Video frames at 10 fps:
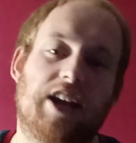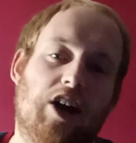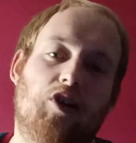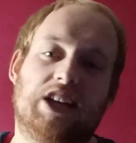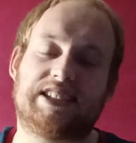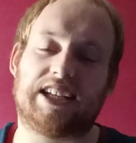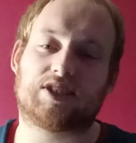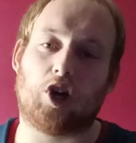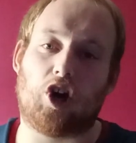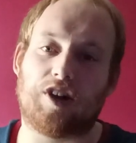that Olise's
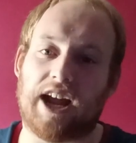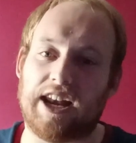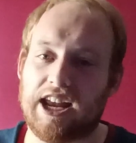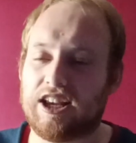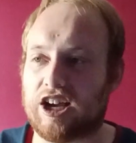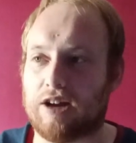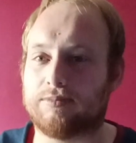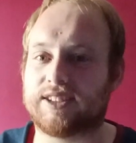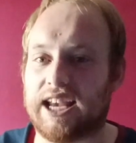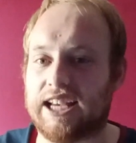gone, and in
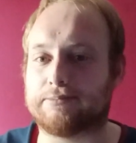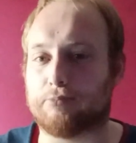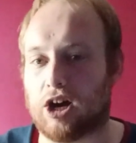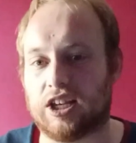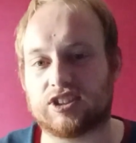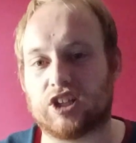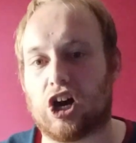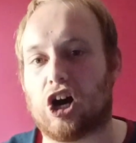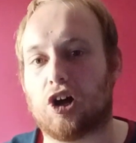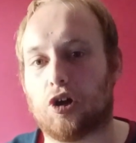comes is Ismaïla
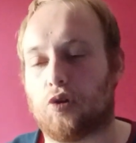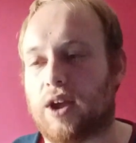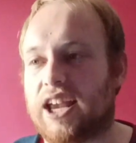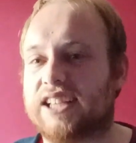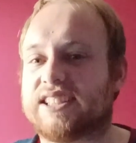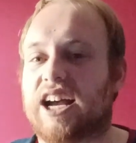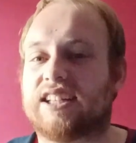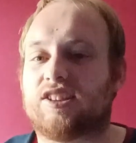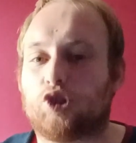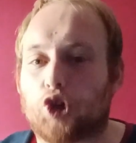Sarr, who is
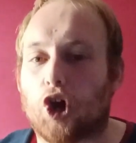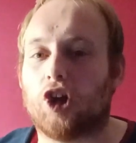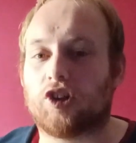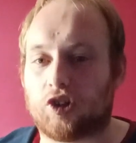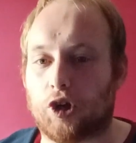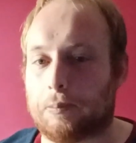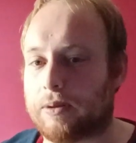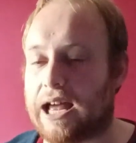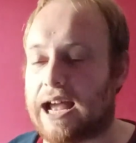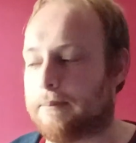a good, good
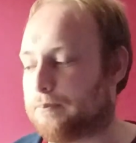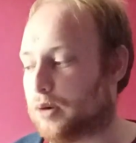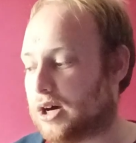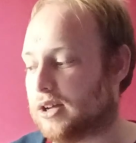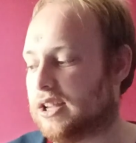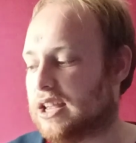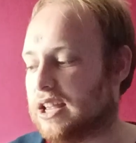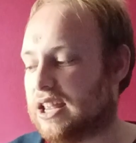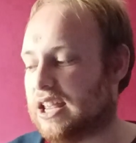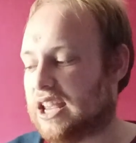player, but
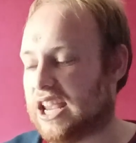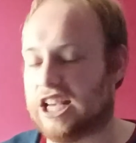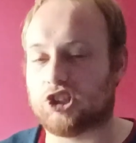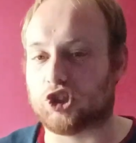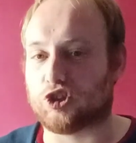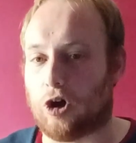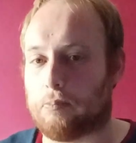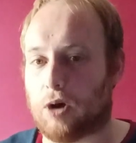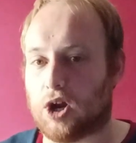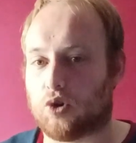he's just
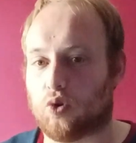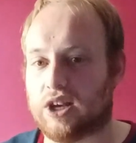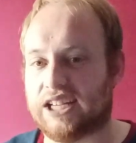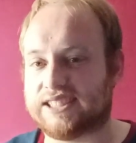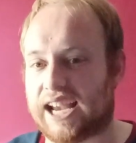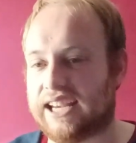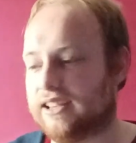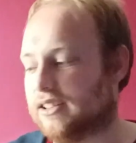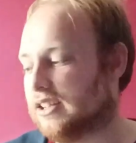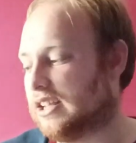not Michael Olise.
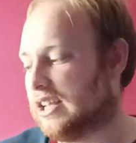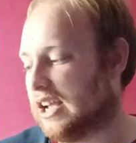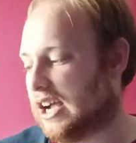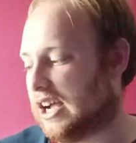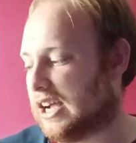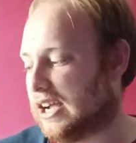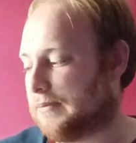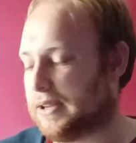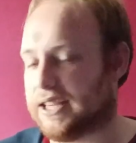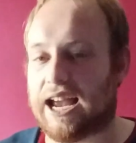
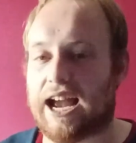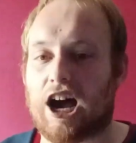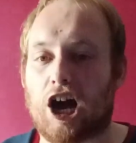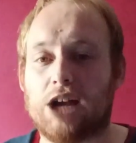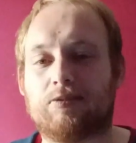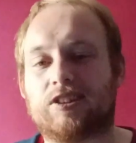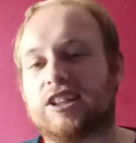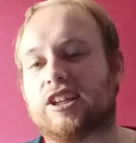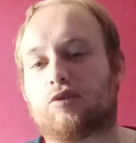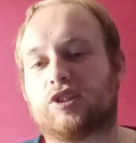Uh, but yeah, I
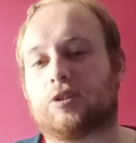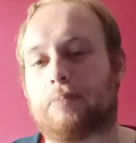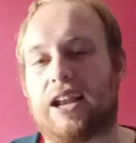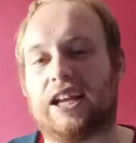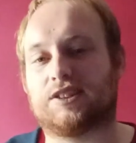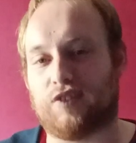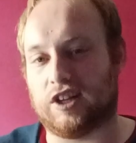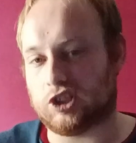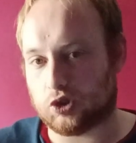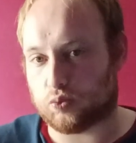predicted Crystal Palace to
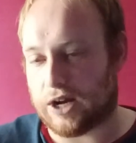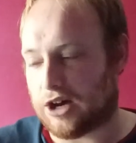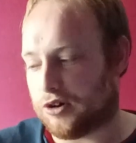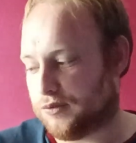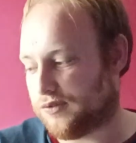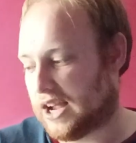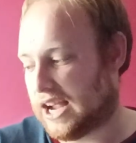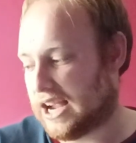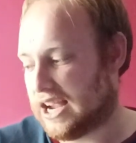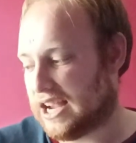finish 12th.
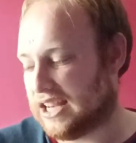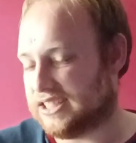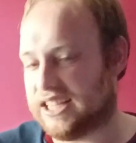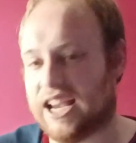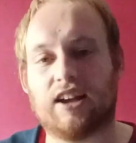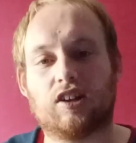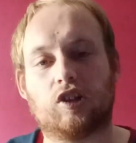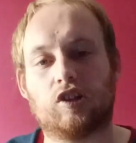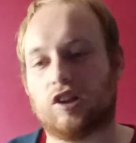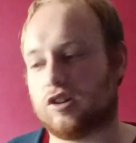And yeah,
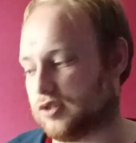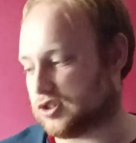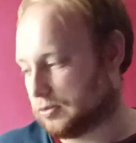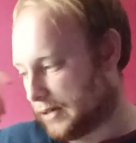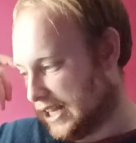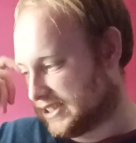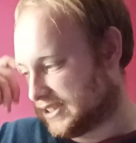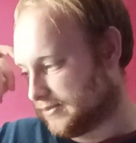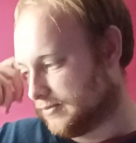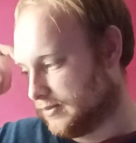good luck, Crystal Palace.